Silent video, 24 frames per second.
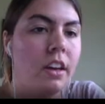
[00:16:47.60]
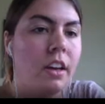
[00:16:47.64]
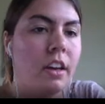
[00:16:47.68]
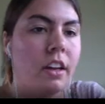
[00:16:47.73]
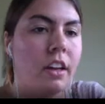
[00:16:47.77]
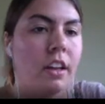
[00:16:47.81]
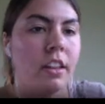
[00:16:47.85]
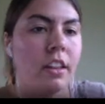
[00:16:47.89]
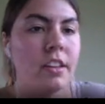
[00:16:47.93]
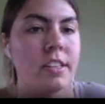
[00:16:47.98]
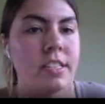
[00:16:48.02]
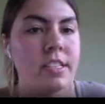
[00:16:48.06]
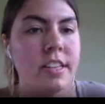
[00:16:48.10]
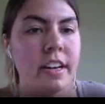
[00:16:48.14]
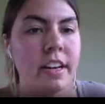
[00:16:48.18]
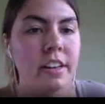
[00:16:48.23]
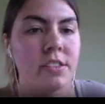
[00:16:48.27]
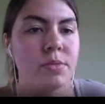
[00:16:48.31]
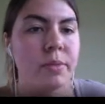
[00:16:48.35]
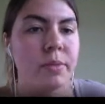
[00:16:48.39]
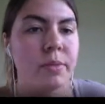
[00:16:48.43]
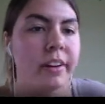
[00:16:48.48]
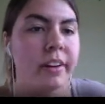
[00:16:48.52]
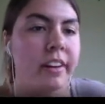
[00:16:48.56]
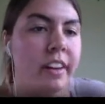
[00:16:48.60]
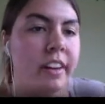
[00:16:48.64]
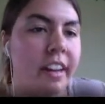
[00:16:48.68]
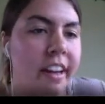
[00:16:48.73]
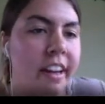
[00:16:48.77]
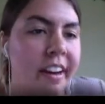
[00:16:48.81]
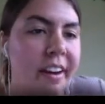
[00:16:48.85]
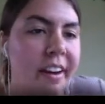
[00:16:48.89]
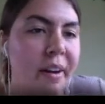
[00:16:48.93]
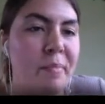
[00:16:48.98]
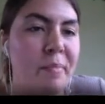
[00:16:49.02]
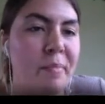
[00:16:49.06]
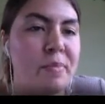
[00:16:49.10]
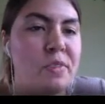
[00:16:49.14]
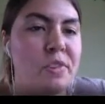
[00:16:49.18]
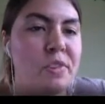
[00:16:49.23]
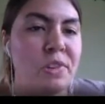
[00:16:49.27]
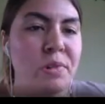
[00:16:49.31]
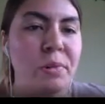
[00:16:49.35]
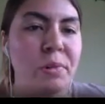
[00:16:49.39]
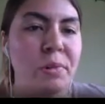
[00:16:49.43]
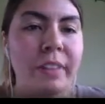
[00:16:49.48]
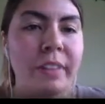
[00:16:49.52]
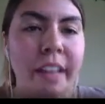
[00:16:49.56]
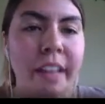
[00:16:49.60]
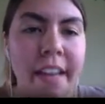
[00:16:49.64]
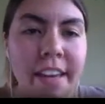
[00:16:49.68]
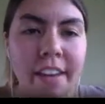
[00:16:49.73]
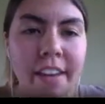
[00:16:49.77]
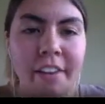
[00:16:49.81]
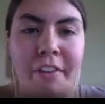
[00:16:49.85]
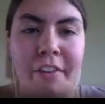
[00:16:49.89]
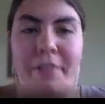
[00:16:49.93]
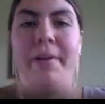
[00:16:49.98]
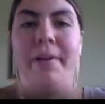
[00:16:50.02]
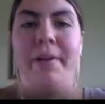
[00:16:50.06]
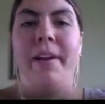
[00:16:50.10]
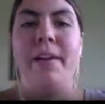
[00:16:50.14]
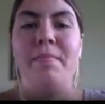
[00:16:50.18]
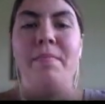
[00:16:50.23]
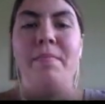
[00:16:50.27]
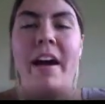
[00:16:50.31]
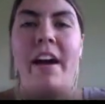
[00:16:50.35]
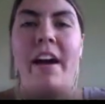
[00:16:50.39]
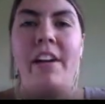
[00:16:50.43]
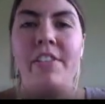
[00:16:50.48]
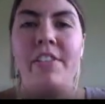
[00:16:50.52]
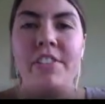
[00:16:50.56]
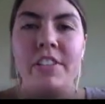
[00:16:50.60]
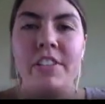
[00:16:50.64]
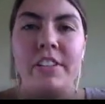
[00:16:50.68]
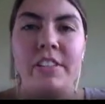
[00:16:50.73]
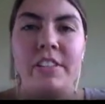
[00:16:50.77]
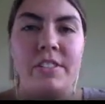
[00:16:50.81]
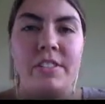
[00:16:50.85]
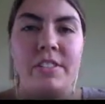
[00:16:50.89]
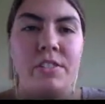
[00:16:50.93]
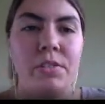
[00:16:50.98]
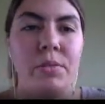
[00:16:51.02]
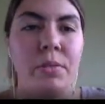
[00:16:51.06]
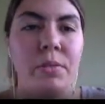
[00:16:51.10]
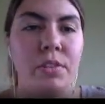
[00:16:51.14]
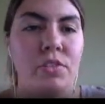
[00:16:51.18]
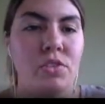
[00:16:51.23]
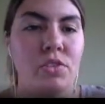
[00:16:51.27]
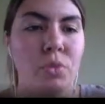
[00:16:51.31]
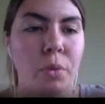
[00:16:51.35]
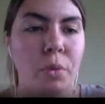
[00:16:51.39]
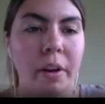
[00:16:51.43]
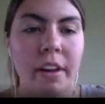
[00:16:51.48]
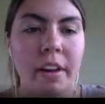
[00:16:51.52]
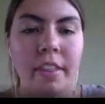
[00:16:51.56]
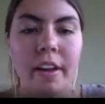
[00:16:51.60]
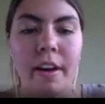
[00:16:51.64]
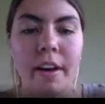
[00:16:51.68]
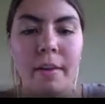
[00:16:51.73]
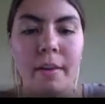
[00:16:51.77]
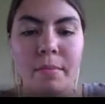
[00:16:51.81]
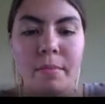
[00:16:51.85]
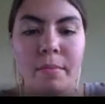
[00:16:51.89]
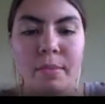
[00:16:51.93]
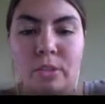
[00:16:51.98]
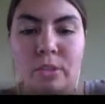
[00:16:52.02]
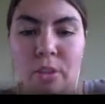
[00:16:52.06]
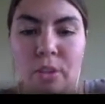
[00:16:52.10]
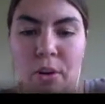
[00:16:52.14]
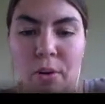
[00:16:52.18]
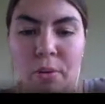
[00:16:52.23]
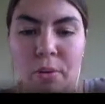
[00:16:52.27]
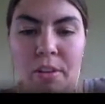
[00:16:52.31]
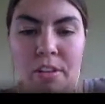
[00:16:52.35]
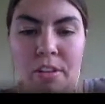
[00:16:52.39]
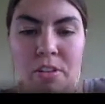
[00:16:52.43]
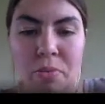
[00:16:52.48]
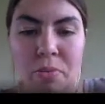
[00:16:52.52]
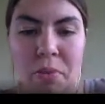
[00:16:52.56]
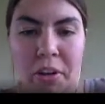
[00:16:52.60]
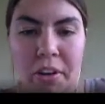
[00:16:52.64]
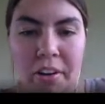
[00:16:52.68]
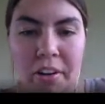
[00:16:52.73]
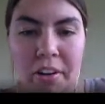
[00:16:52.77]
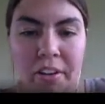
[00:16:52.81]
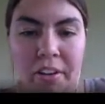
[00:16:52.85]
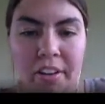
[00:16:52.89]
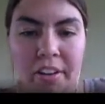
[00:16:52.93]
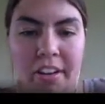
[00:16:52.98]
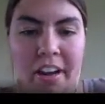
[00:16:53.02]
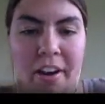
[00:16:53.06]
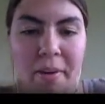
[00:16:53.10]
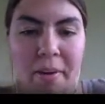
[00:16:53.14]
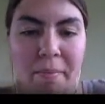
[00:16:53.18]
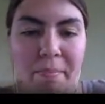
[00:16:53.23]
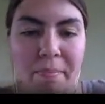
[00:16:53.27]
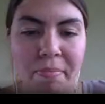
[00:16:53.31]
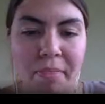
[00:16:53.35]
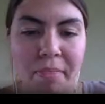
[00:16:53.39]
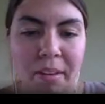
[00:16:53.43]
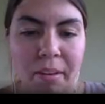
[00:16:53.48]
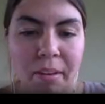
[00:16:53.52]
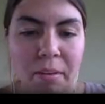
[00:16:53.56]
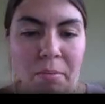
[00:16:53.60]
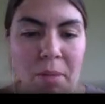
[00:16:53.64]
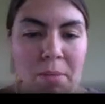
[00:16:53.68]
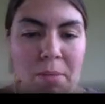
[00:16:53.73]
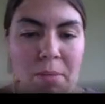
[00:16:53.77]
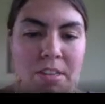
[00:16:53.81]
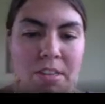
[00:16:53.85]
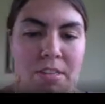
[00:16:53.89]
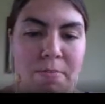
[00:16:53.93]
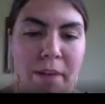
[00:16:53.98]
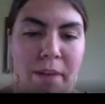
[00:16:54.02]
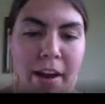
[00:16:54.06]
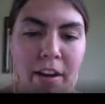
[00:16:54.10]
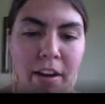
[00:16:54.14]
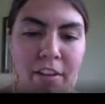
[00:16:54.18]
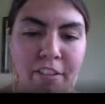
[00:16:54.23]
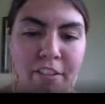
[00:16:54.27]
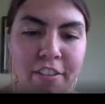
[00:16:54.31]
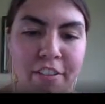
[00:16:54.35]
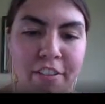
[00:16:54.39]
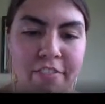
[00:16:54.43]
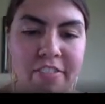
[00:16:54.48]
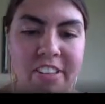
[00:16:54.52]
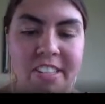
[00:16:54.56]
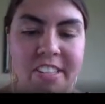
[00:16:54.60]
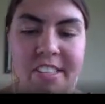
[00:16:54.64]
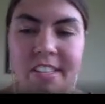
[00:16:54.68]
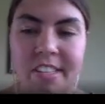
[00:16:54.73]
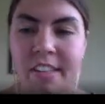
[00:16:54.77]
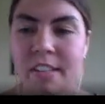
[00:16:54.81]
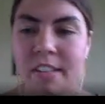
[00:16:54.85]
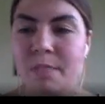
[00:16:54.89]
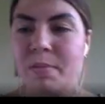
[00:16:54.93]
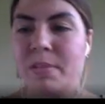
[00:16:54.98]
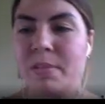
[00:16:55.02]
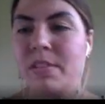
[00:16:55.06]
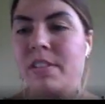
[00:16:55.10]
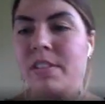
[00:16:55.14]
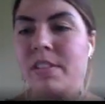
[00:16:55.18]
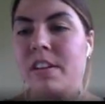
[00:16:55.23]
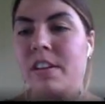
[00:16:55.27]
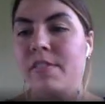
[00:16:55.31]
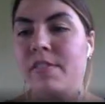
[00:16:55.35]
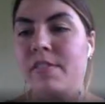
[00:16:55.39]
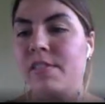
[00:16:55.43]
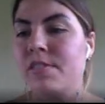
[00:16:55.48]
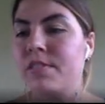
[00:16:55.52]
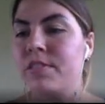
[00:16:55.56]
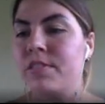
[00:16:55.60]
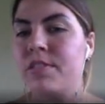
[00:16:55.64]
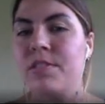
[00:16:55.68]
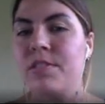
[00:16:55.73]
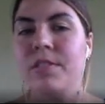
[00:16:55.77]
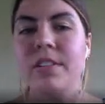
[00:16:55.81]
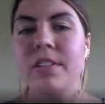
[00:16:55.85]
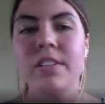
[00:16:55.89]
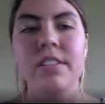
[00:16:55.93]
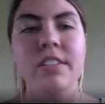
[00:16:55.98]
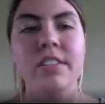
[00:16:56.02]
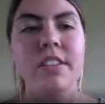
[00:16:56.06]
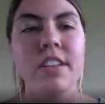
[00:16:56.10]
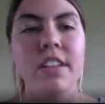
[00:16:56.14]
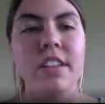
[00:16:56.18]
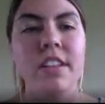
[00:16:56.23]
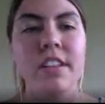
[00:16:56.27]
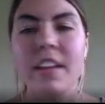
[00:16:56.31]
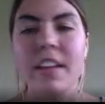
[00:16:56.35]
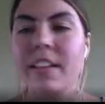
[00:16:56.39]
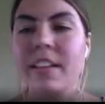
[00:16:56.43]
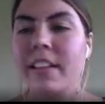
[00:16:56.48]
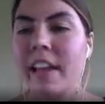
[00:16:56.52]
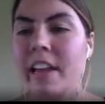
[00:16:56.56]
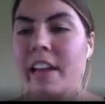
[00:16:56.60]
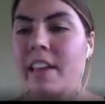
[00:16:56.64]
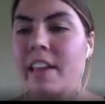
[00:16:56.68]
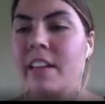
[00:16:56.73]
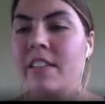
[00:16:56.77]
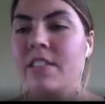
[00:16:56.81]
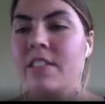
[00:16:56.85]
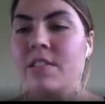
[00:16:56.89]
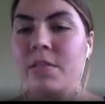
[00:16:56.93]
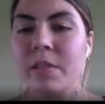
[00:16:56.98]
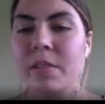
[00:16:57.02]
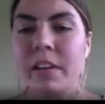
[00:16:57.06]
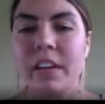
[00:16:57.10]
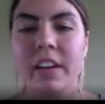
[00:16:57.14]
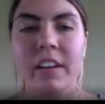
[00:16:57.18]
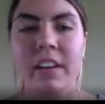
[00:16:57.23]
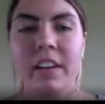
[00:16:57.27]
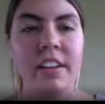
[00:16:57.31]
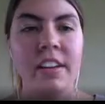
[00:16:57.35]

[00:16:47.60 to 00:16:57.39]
This next one, um, do you like earning badges? Do you enjoy them? So this one um, made me smile. 56% of our students said that they like doing it.